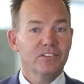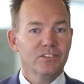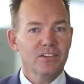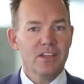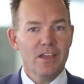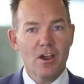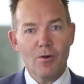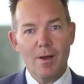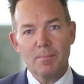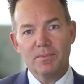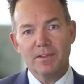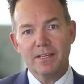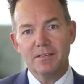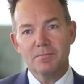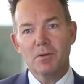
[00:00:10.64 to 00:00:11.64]
CEO
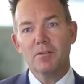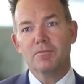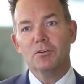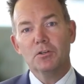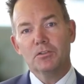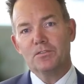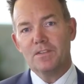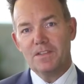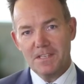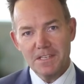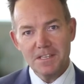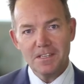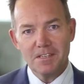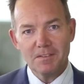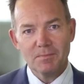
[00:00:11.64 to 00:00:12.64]
update, my first for the
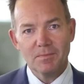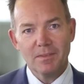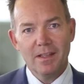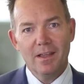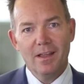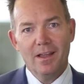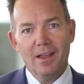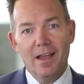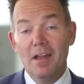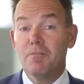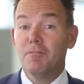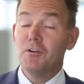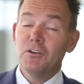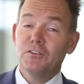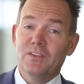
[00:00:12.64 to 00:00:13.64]
year. And
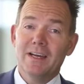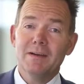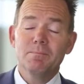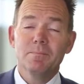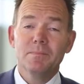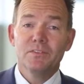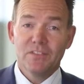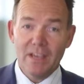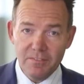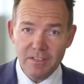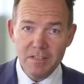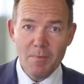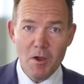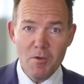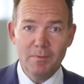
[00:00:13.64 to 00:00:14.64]
first up,
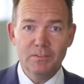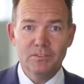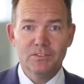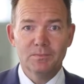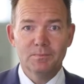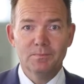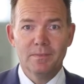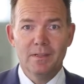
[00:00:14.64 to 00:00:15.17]
safety moments.